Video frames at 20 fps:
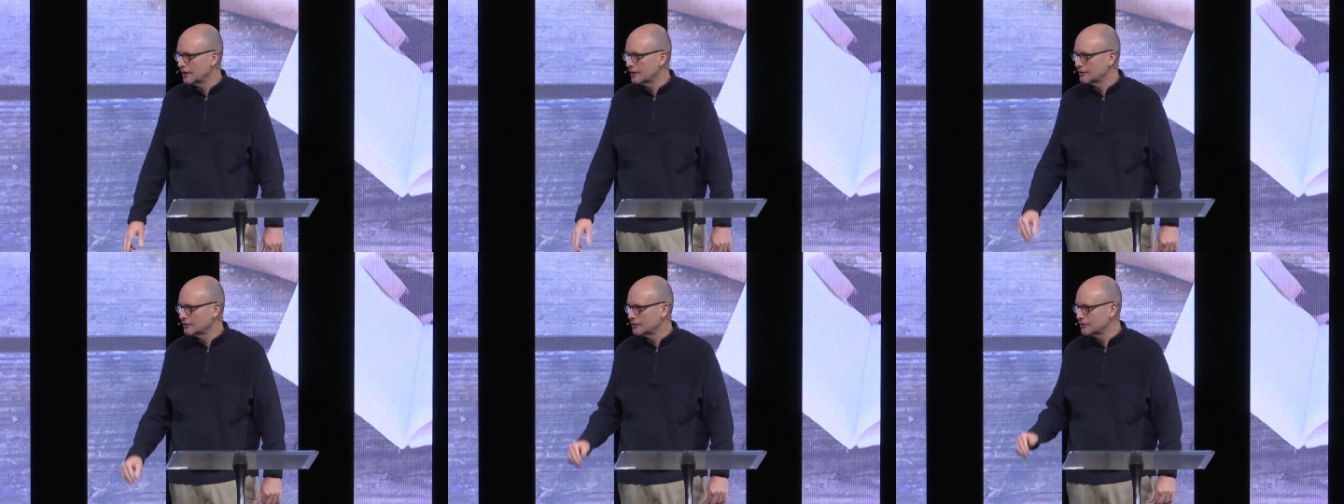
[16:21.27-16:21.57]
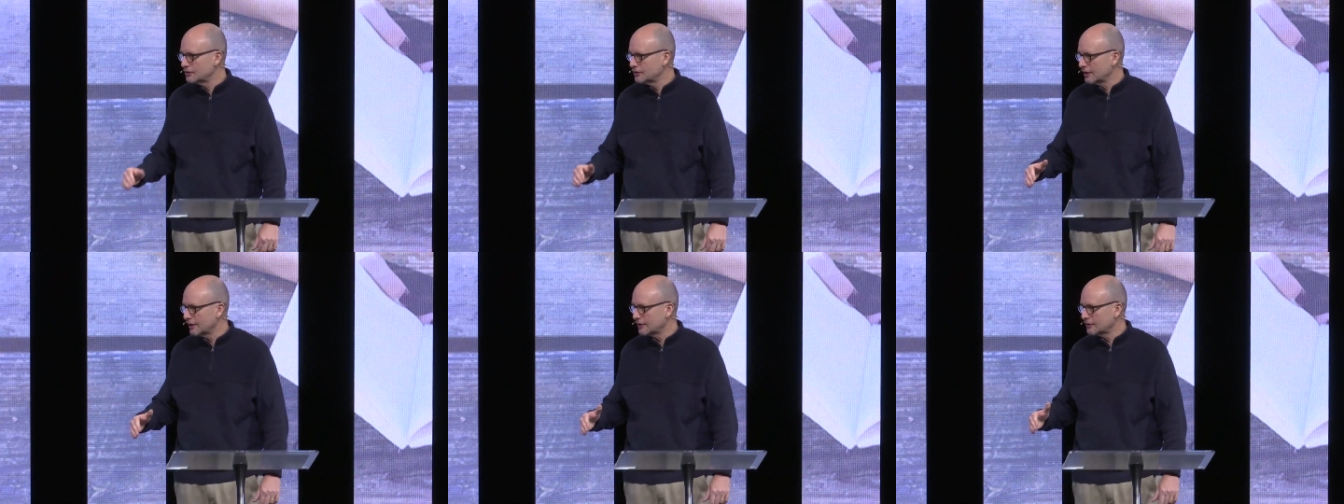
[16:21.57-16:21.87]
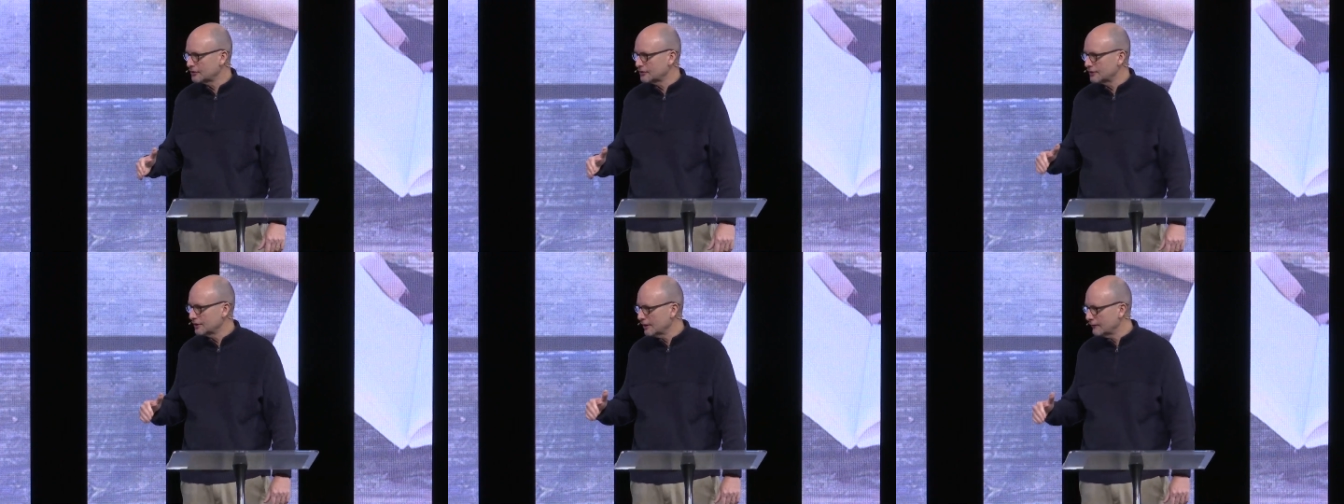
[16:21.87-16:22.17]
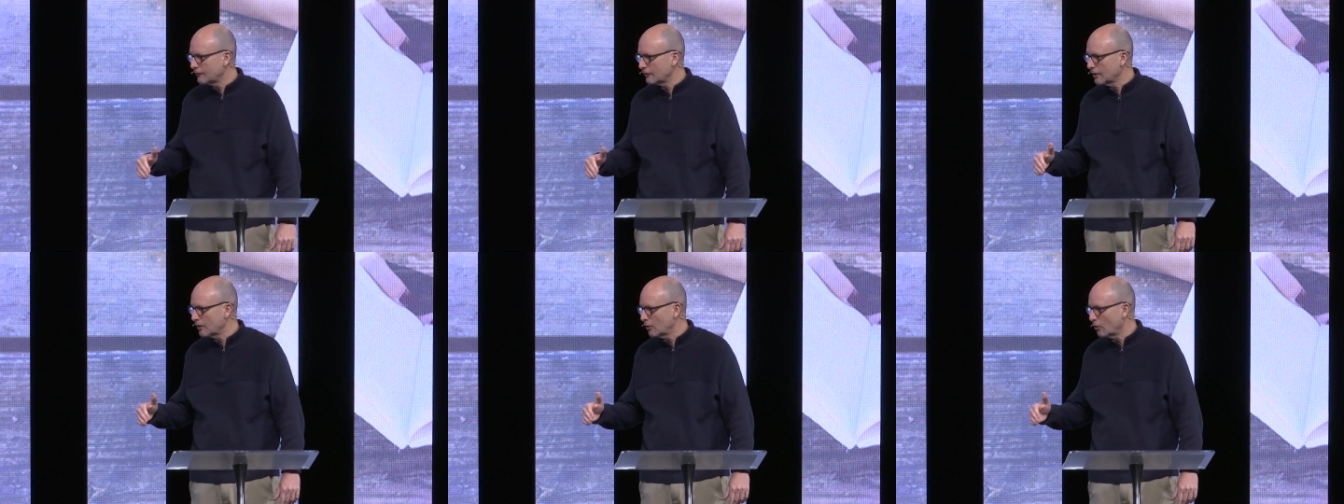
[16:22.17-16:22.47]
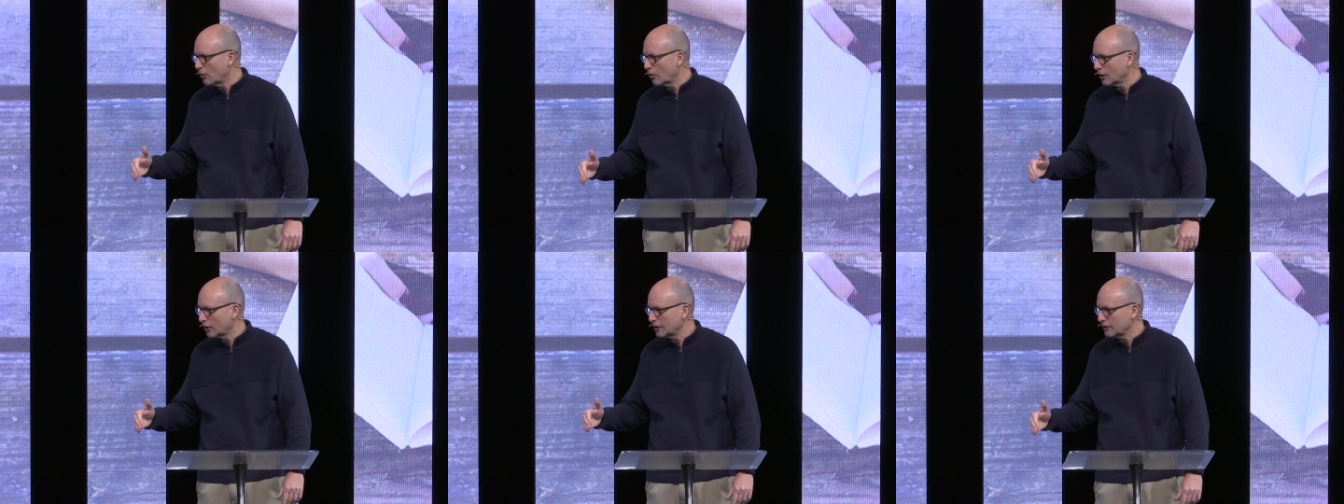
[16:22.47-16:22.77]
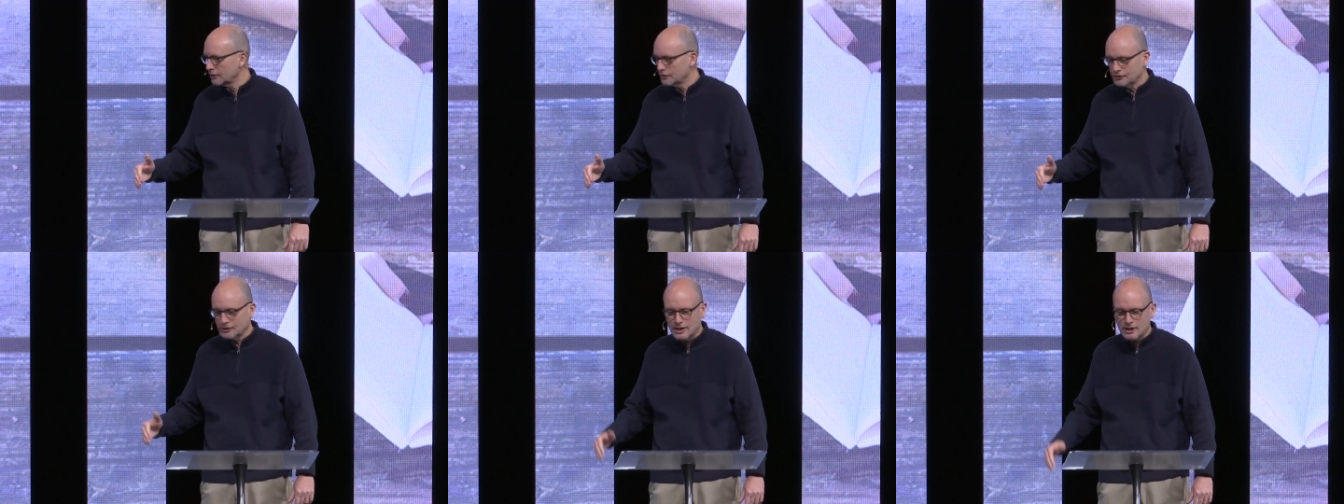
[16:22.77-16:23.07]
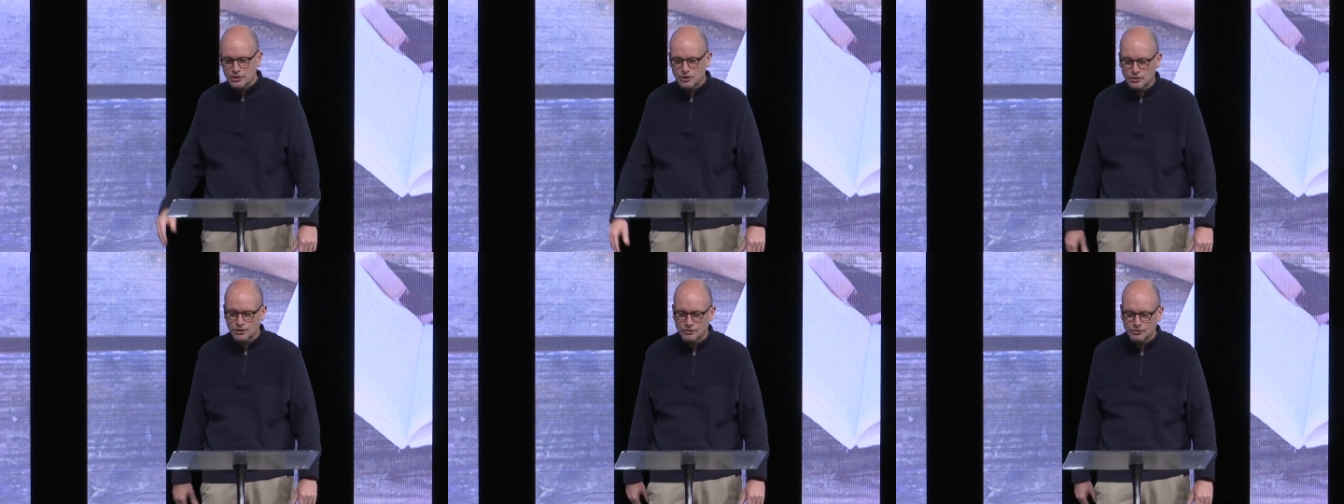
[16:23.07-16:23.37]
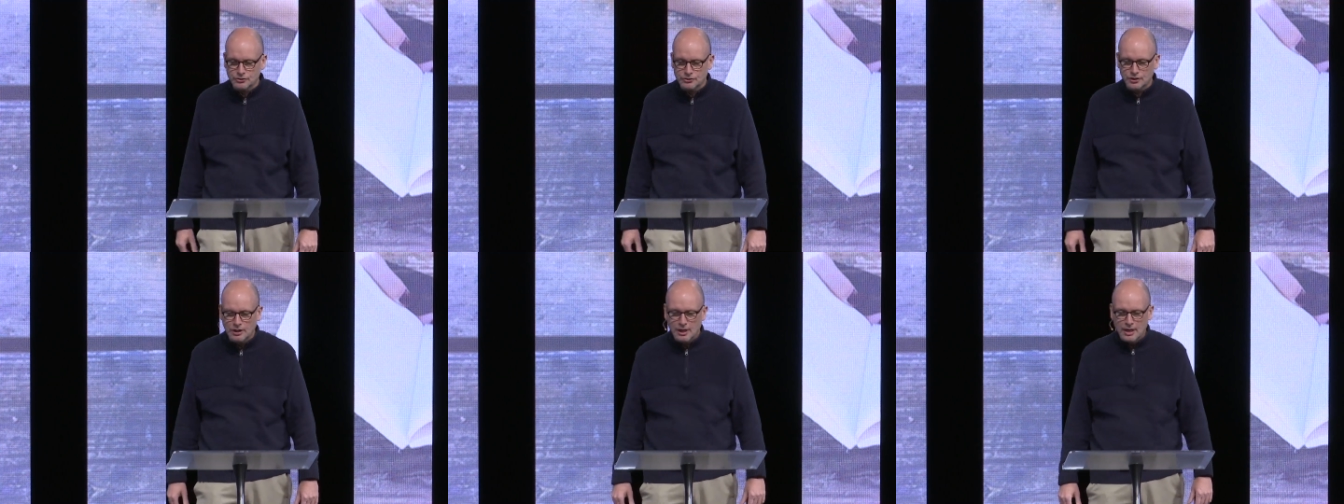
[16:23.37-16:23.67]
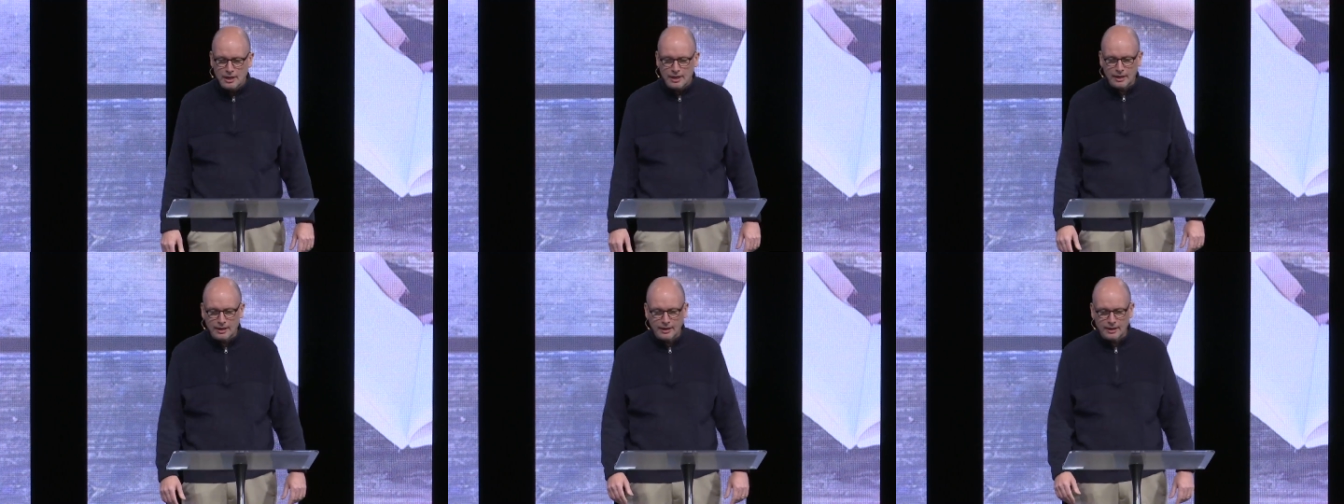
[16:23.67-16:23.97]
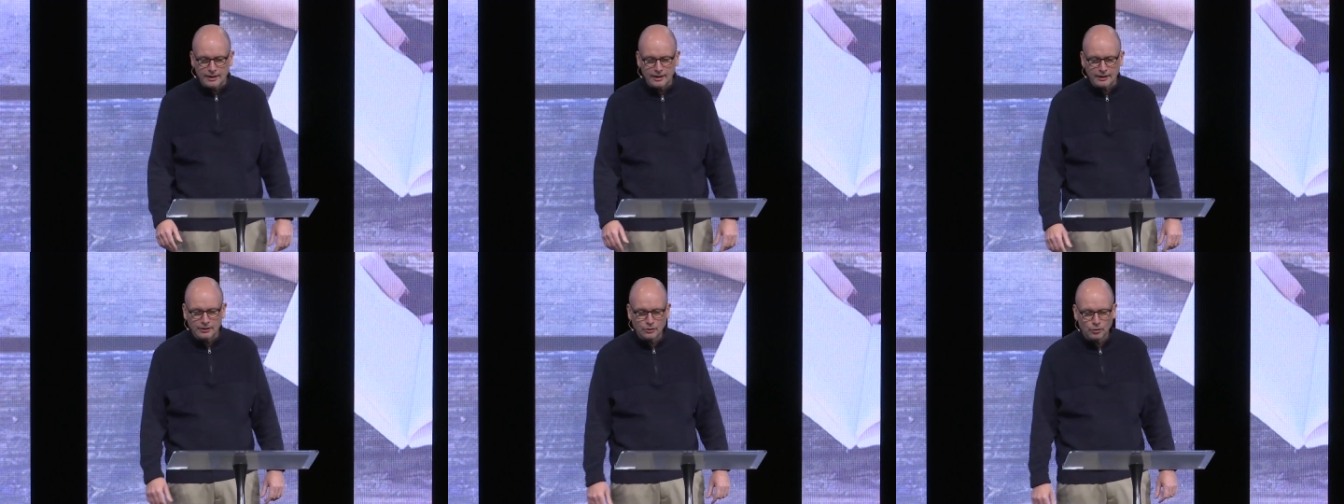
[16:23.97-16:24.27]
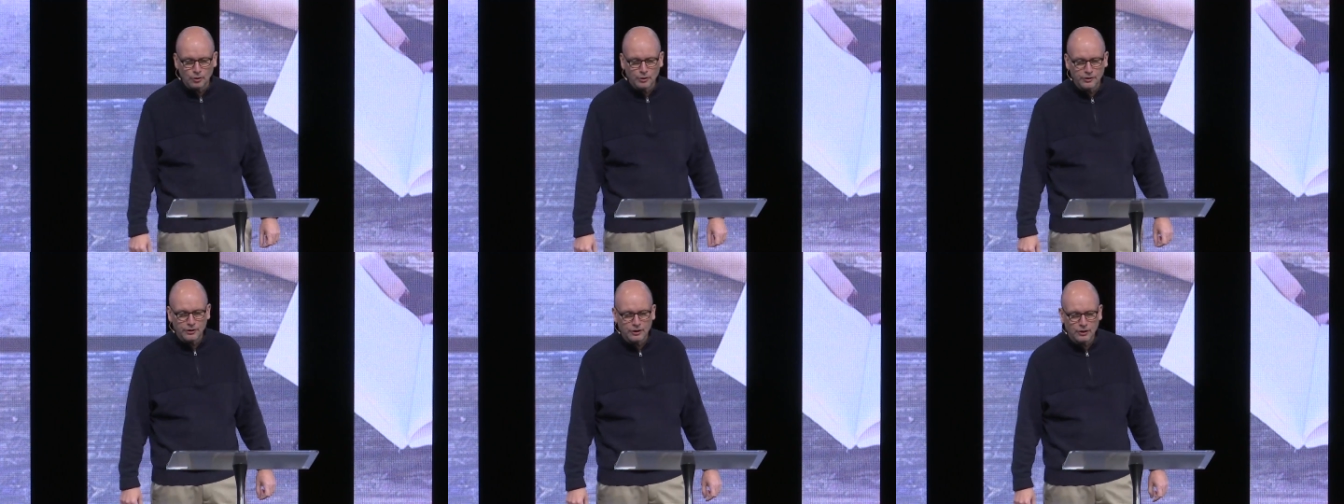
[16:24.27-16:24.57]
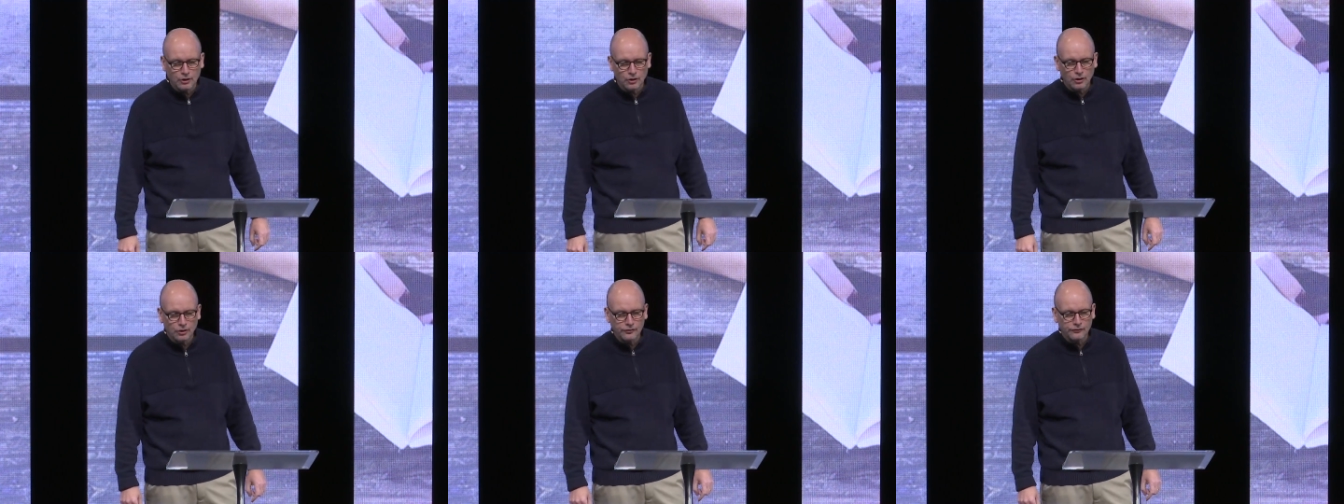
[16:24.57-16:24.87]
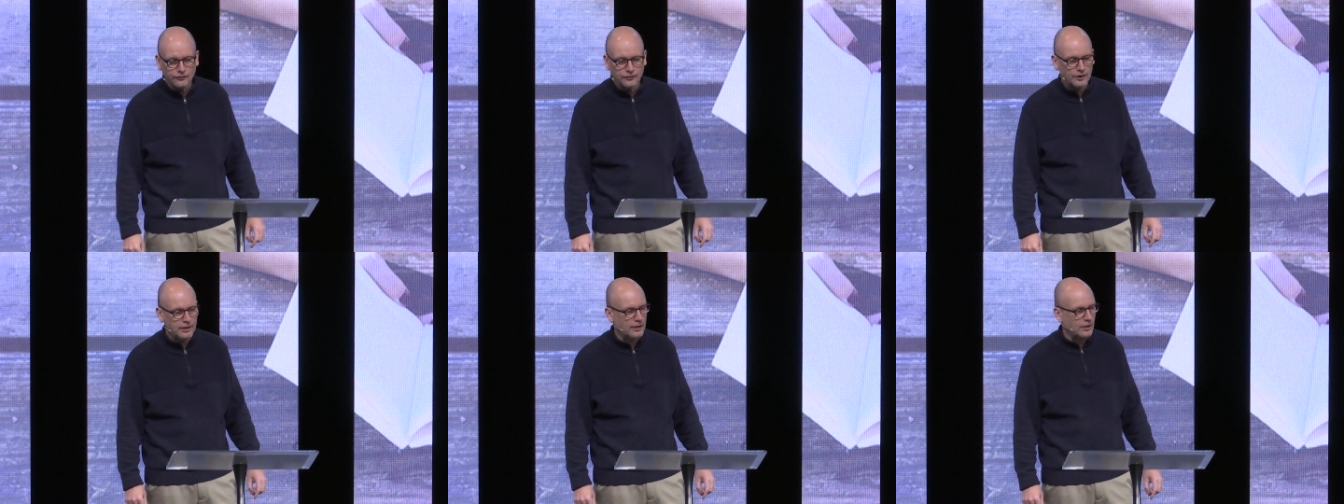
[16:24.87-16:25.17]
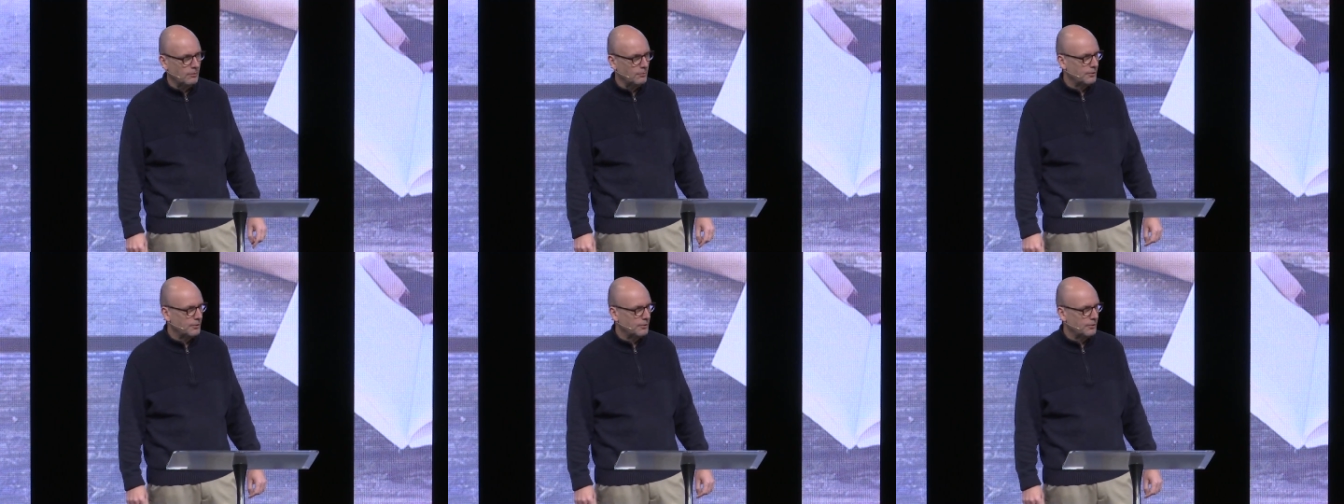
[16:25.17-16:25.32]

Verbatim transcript: and six different organizations uh, ignored their calls for help.